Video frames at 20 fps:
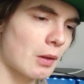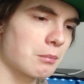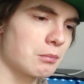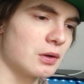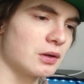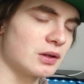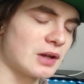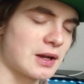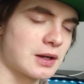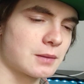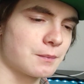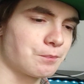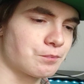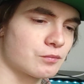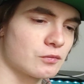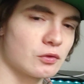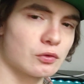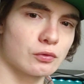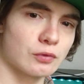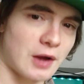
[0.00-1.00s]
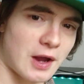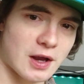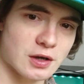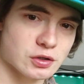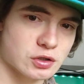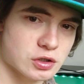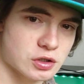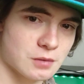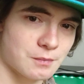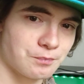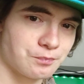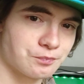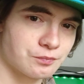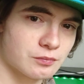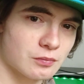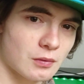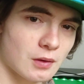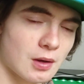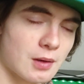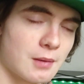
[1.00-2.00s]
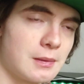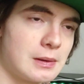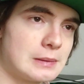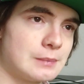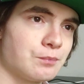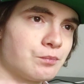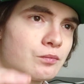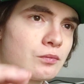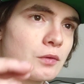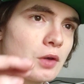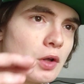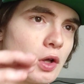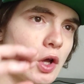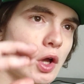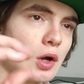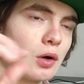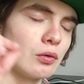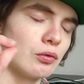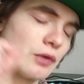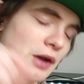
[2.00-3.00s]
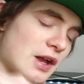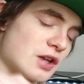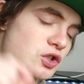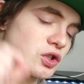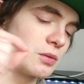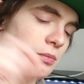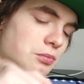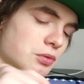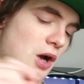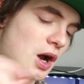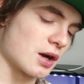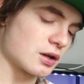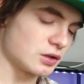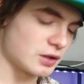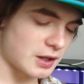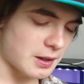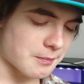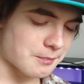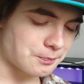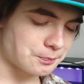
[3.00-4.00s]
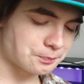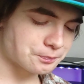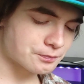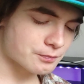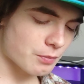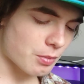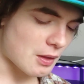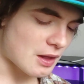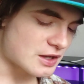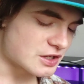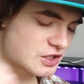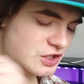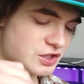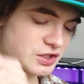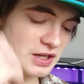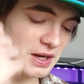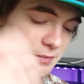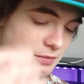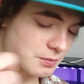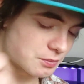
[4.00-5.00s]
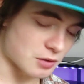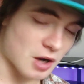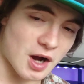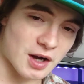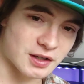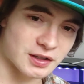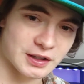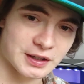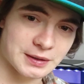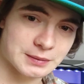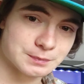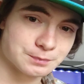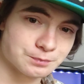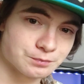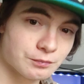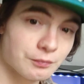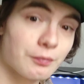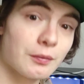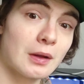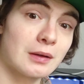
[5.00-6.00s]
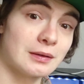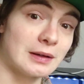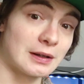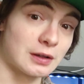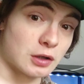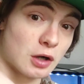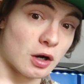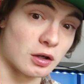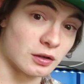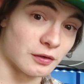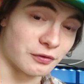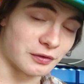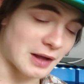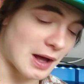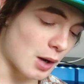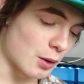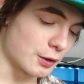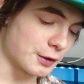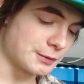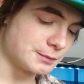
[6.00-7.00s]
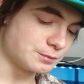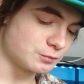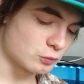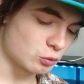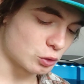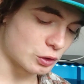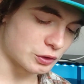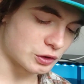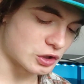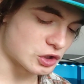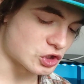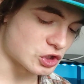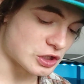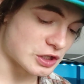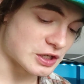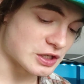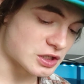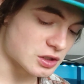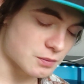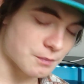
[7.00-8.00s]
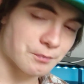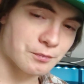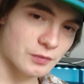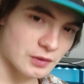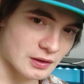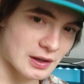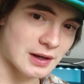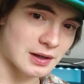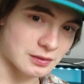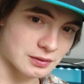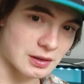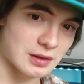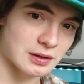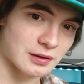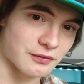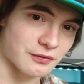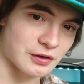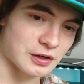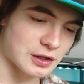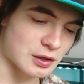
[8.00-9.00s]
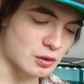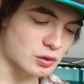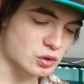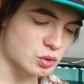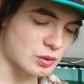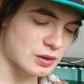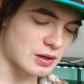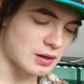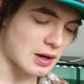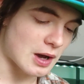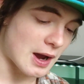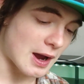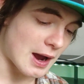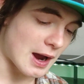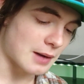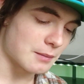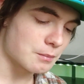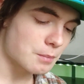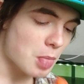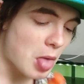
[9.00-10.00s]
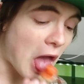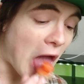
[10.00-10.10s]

But like ranch and broccoli, steamed broccoli, like cauliflower with the cheese, like in the videos I had.